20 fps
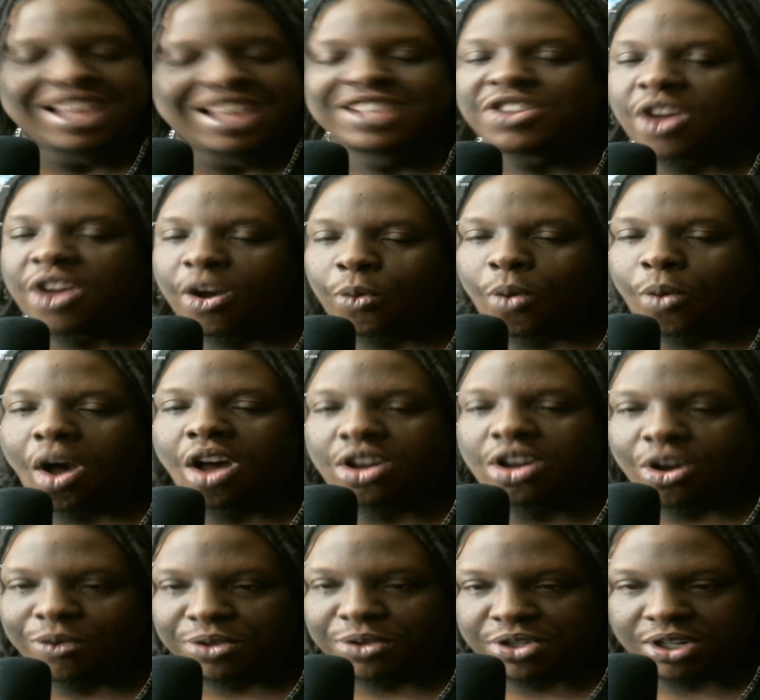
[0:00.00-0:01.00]
So I walk
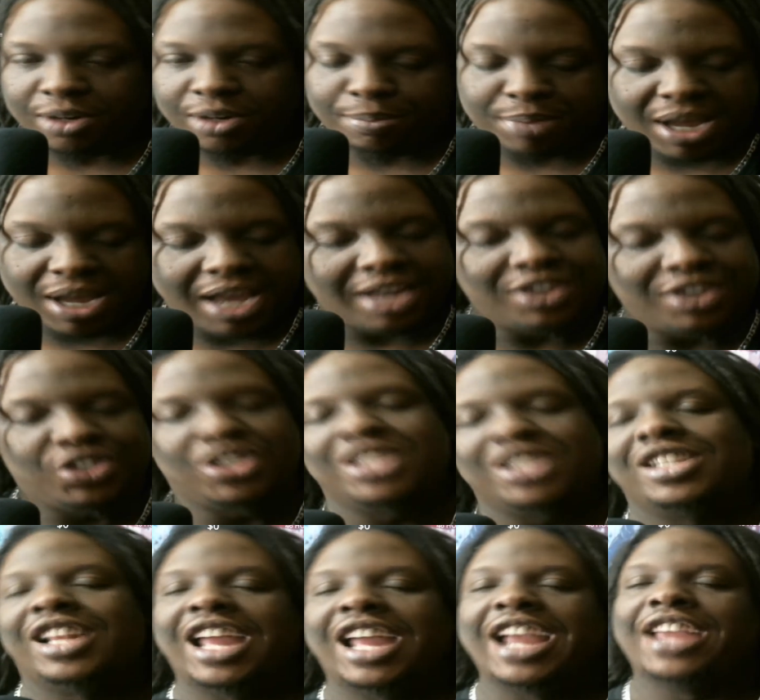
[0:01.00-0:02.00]
over to the bed, and
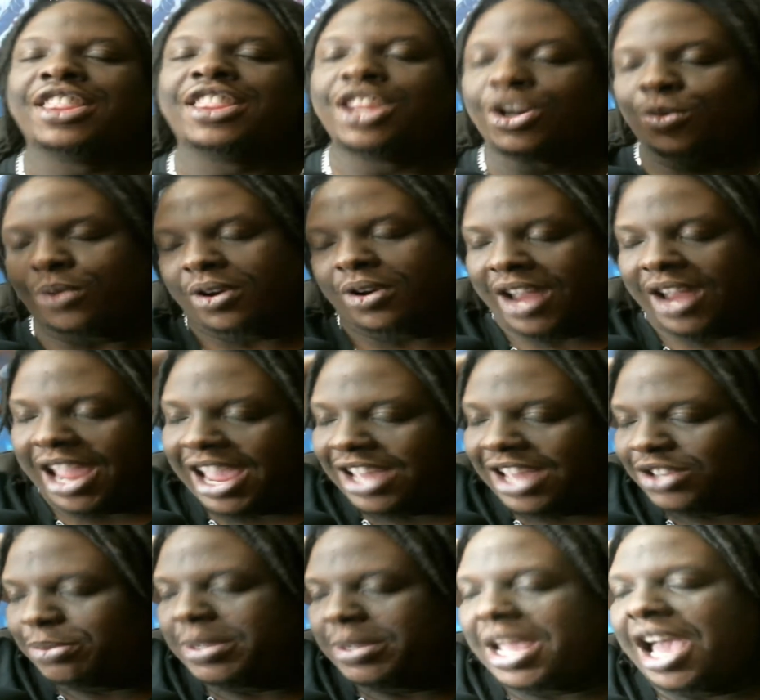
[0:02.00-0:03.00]
she's laying there with her
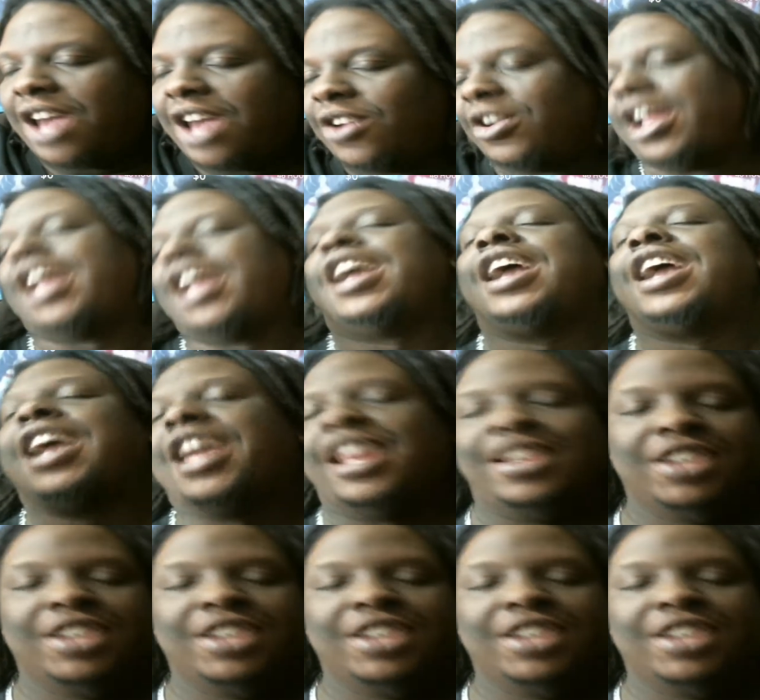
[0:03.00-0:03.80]
hands behind her head, and